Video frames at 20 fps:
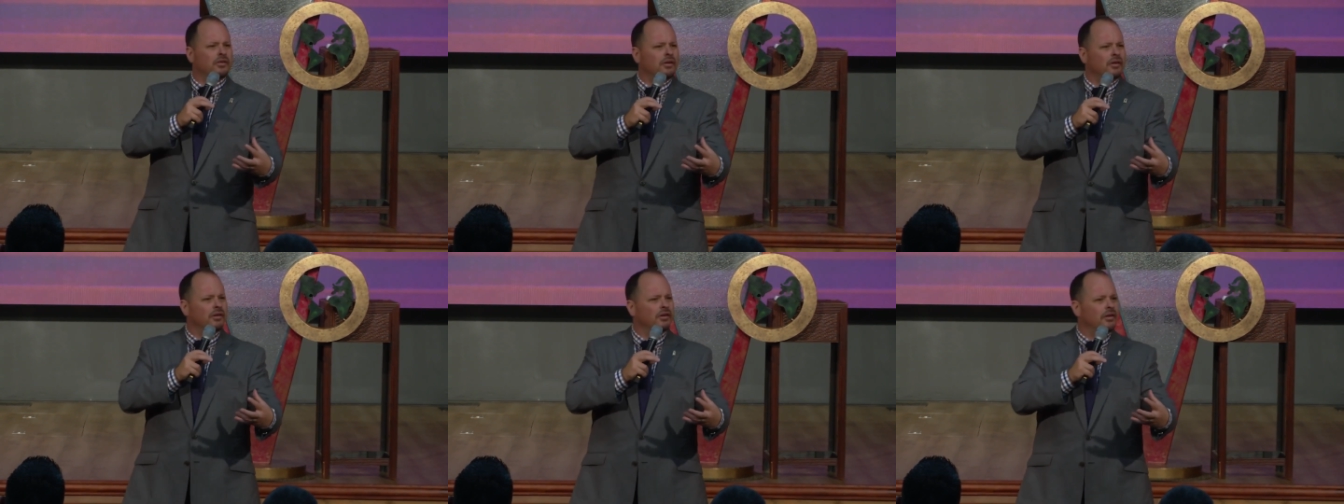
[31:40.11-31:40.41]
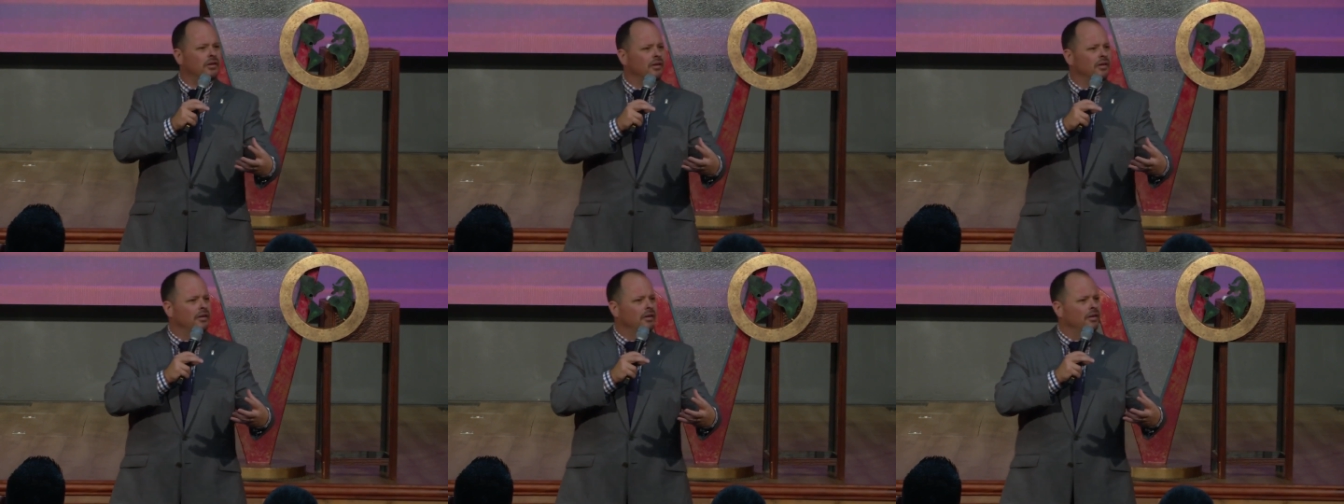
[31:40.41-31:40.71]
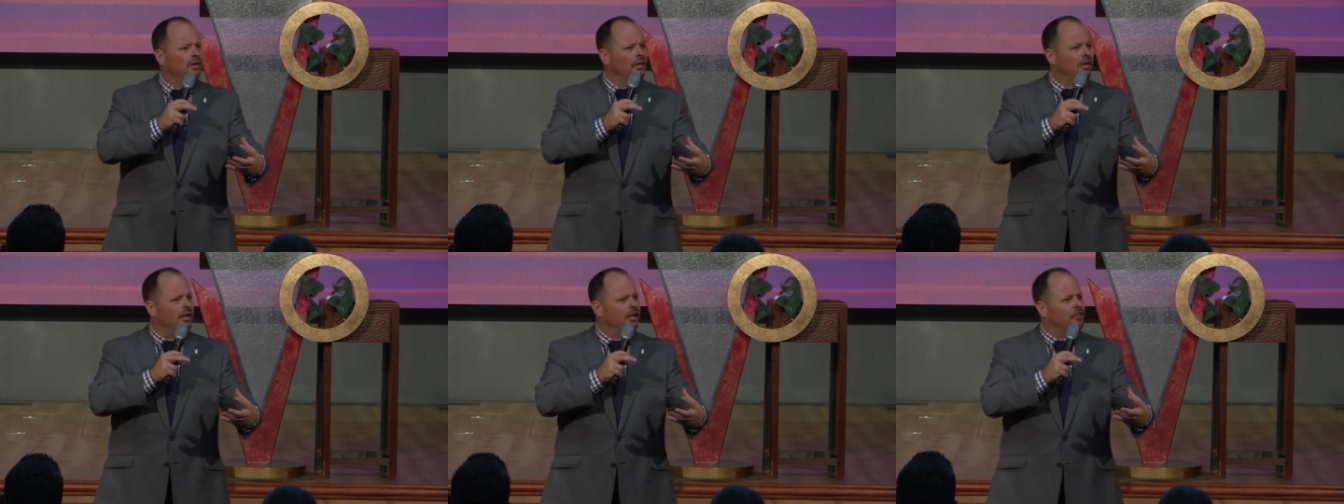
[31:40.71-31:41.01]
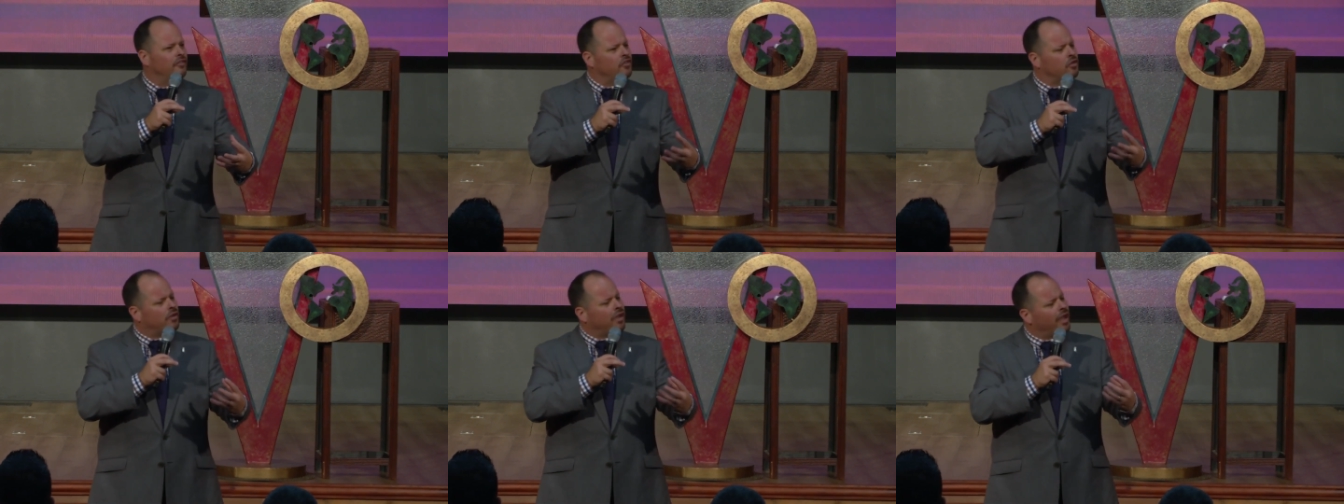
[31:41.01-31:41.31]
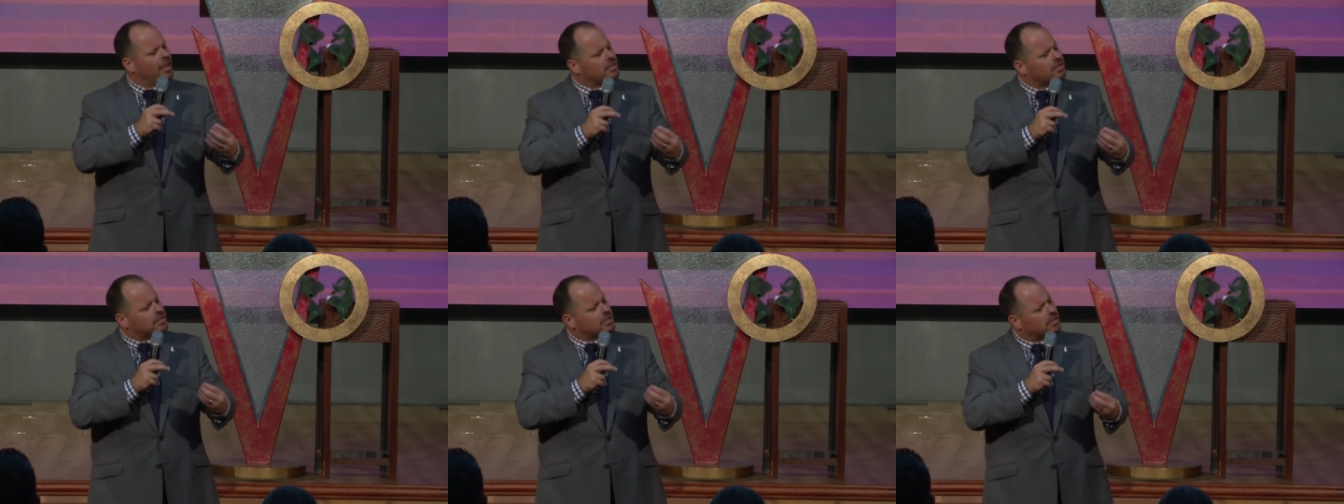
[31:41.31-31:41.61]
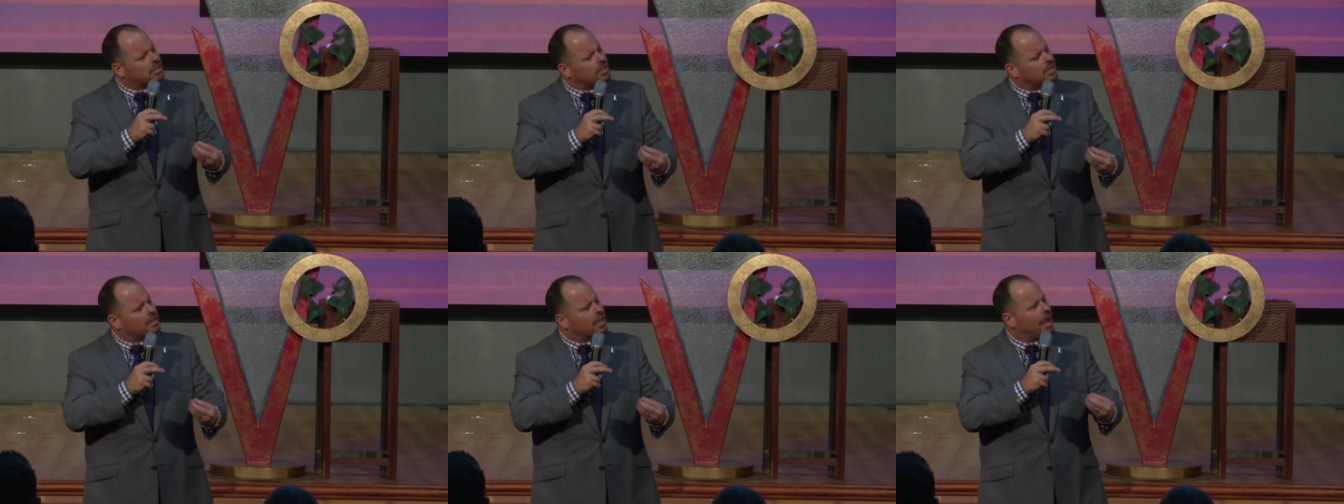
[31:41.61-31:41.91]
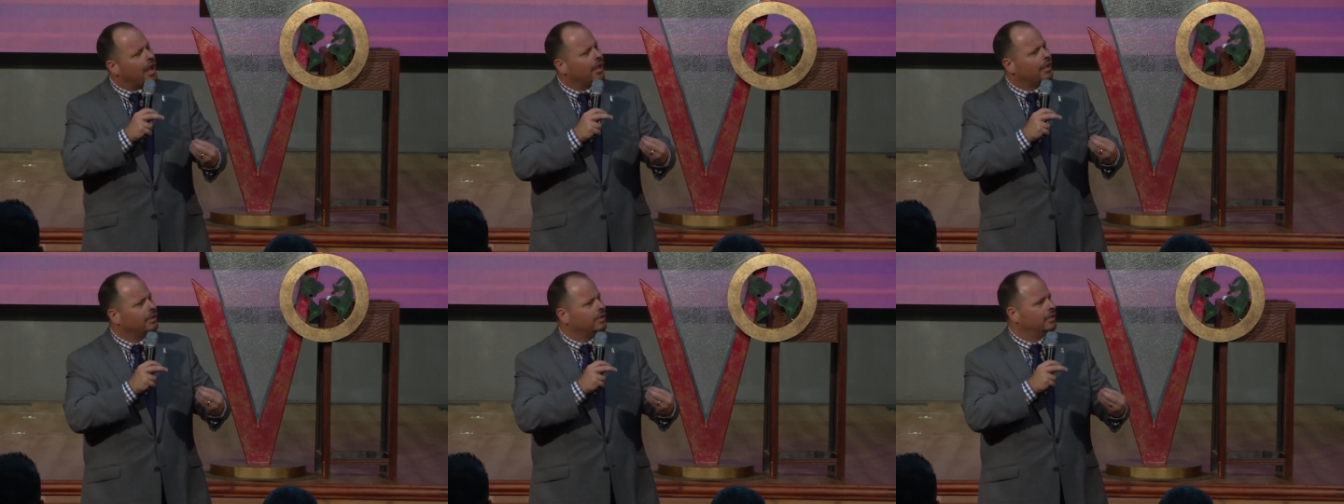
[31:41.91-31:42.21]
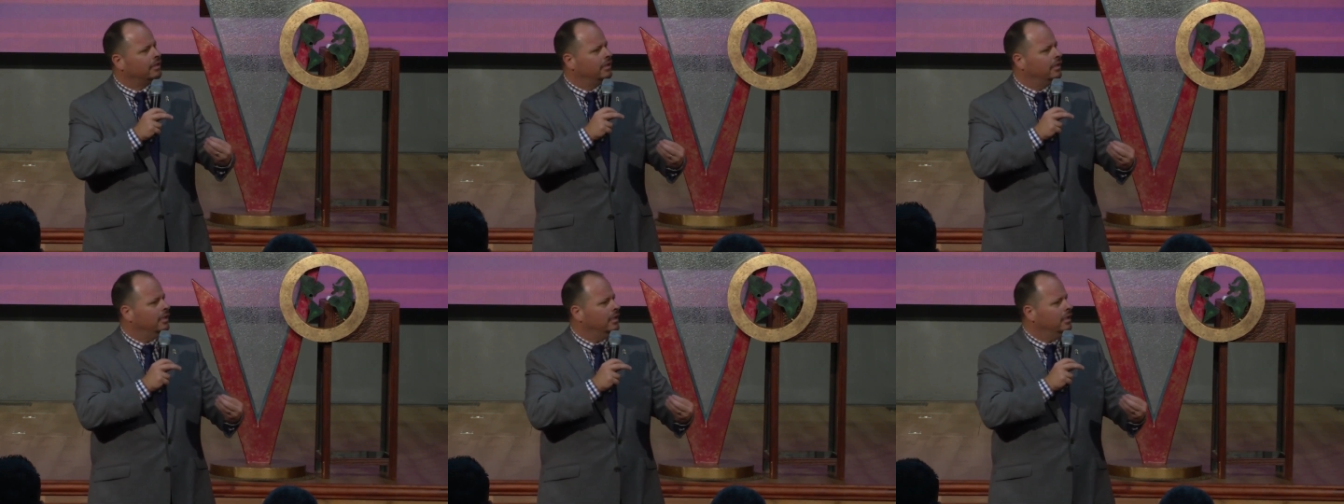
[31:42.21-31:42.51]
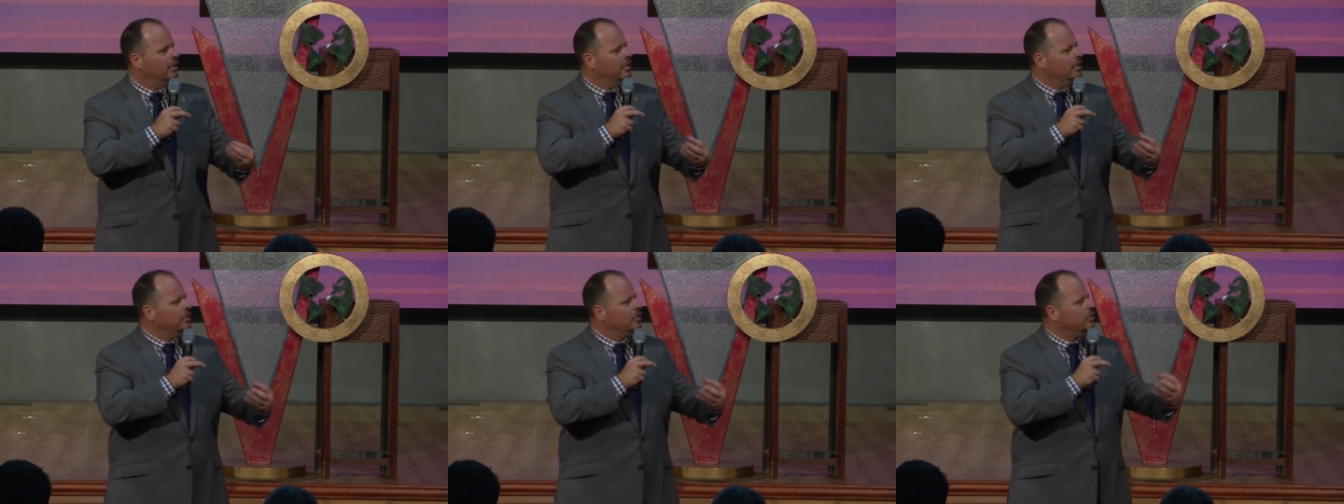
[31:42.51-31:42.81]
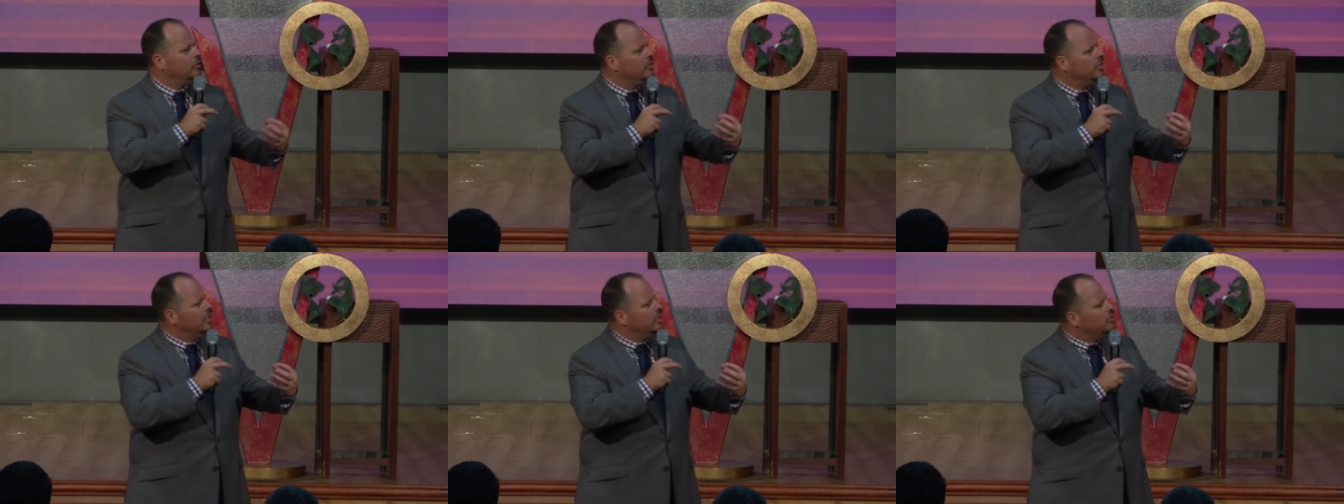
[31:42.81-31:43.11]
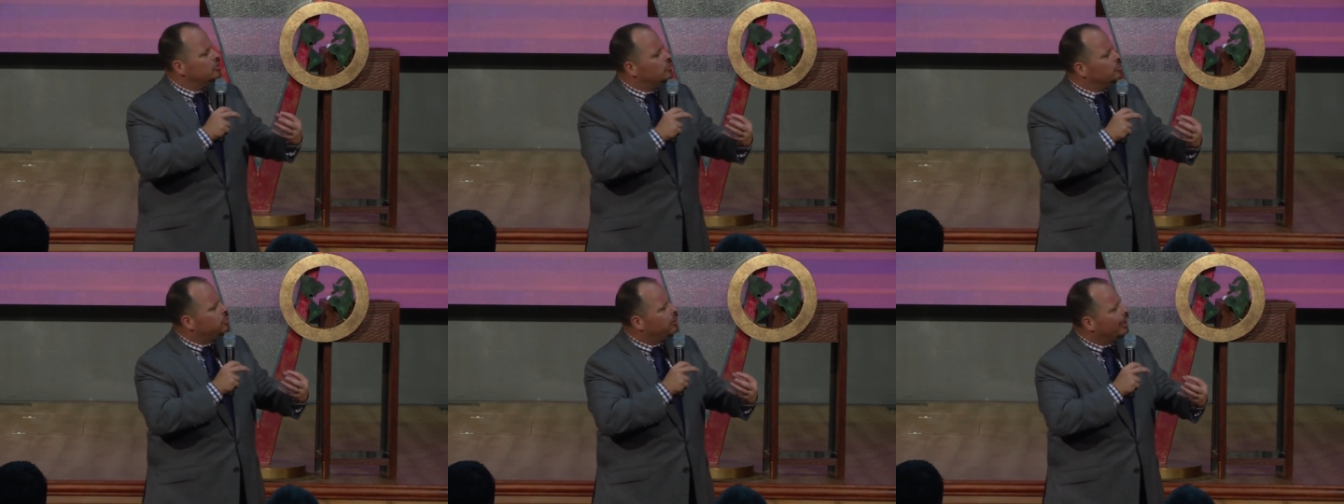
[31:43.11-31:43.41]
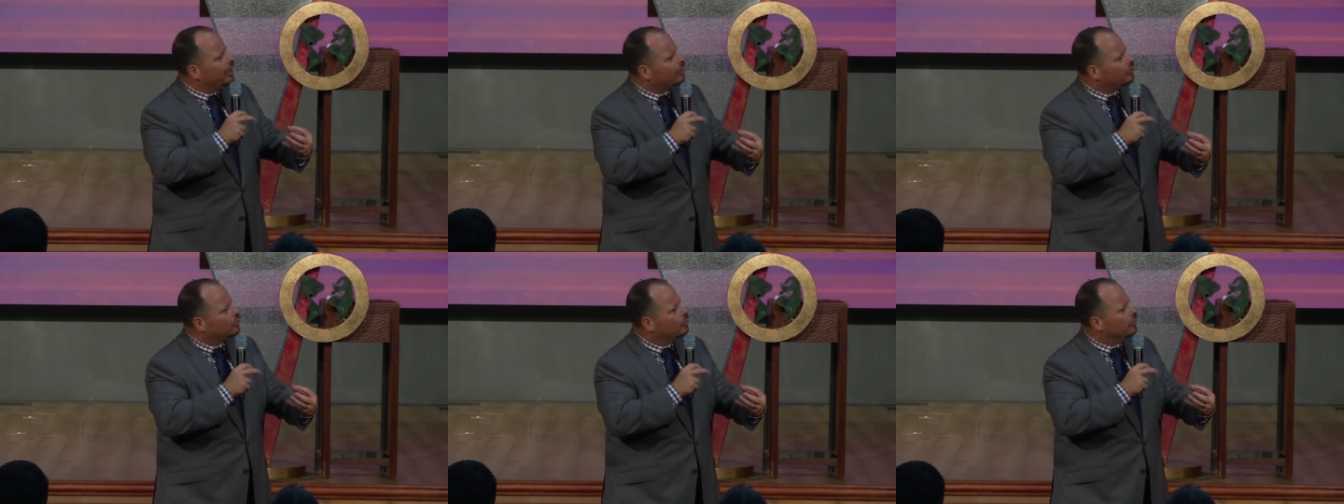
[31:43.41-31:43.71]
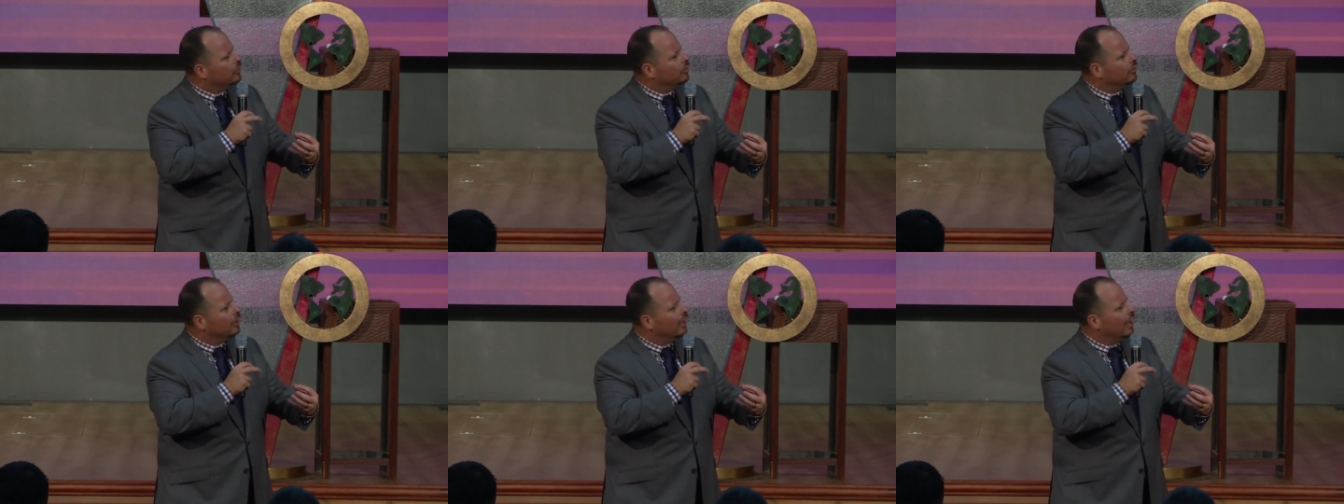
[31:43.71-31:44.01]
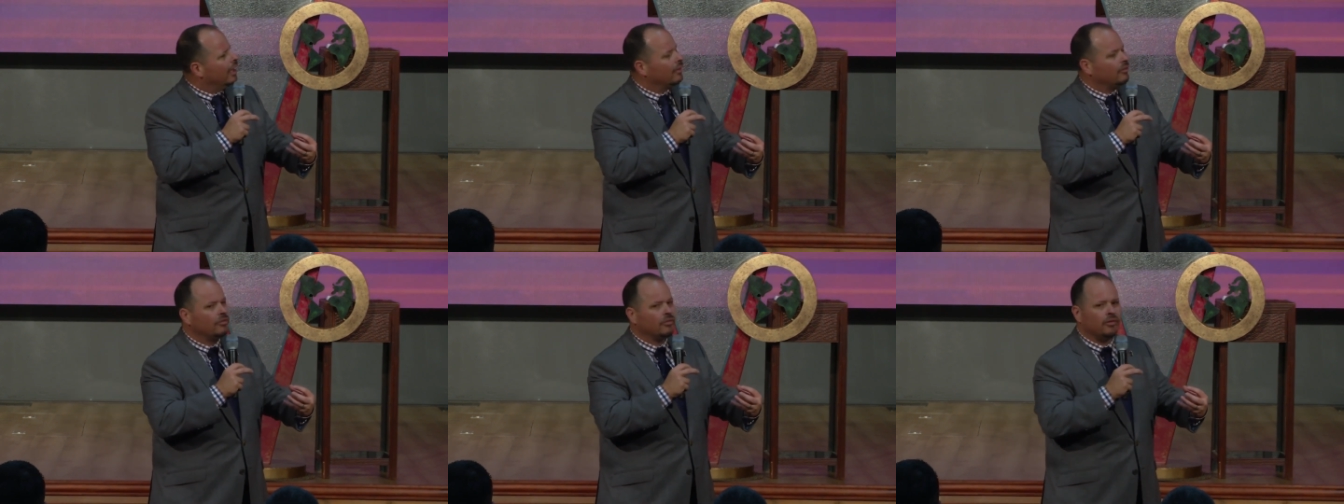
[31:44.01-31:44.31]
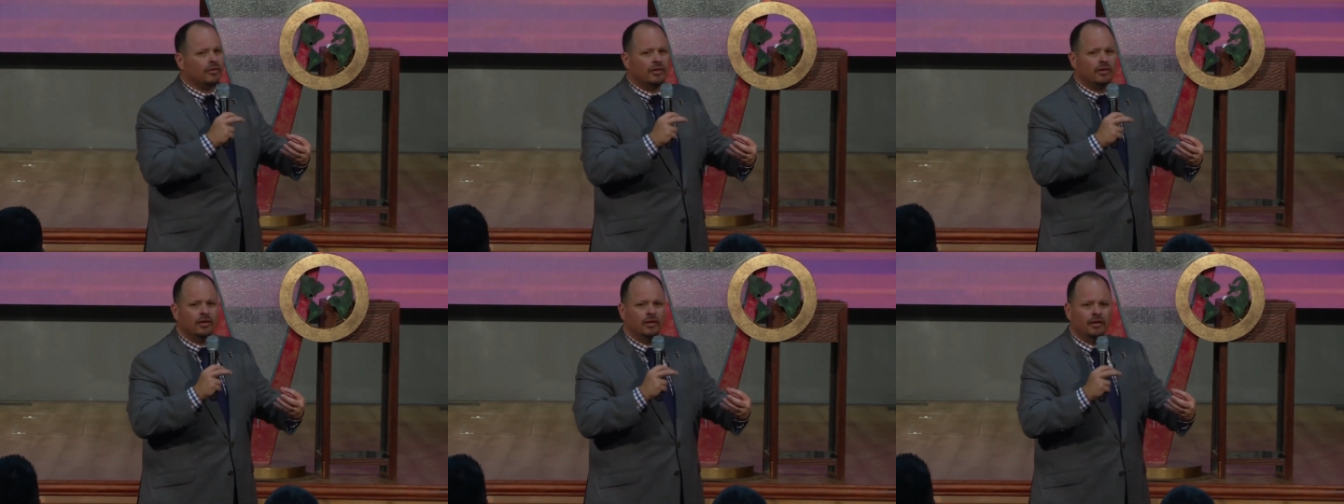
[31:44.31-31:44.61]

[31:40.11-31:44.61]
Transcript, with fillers: You're, and if you can't see that, you need new breakthrough in your life.